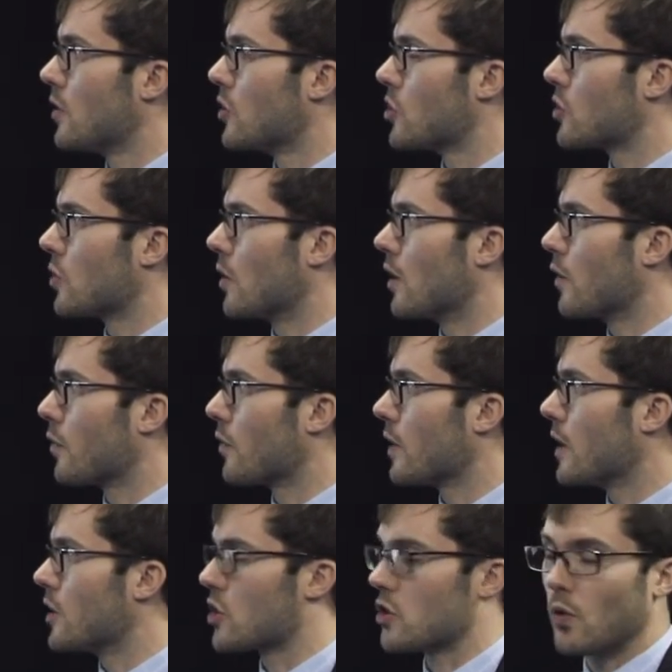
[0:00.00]
sort of
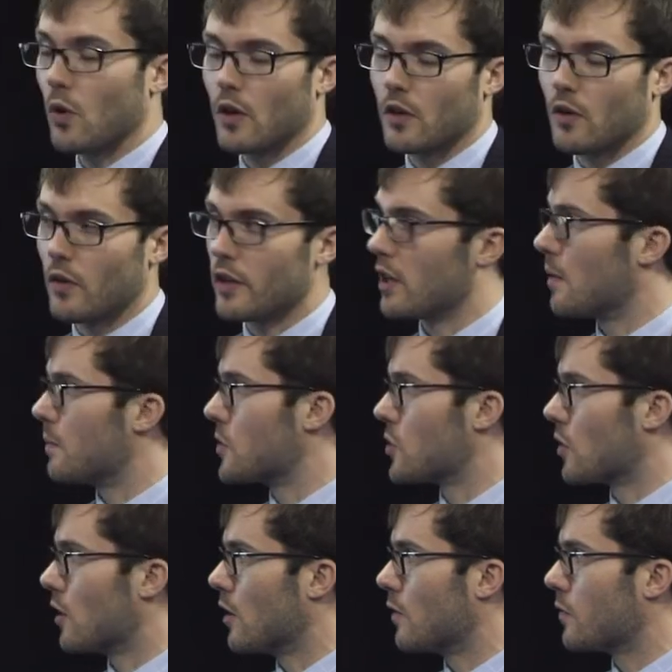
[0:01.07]
historically
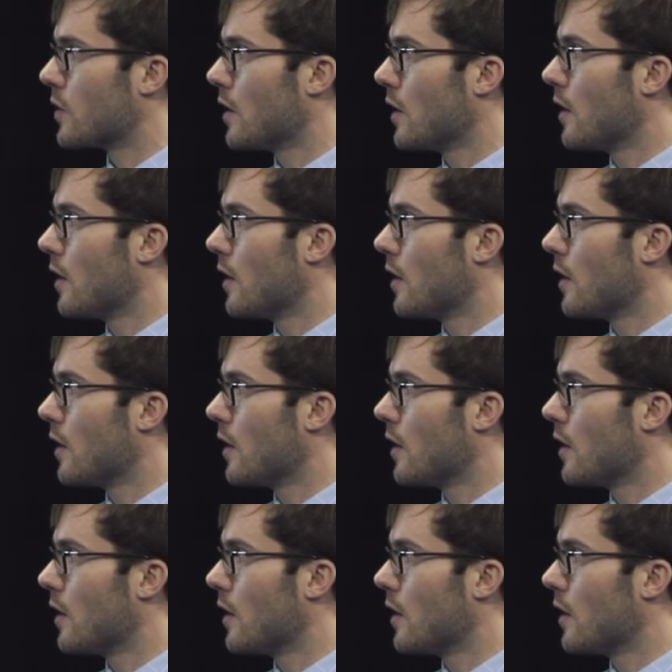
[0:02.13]
observed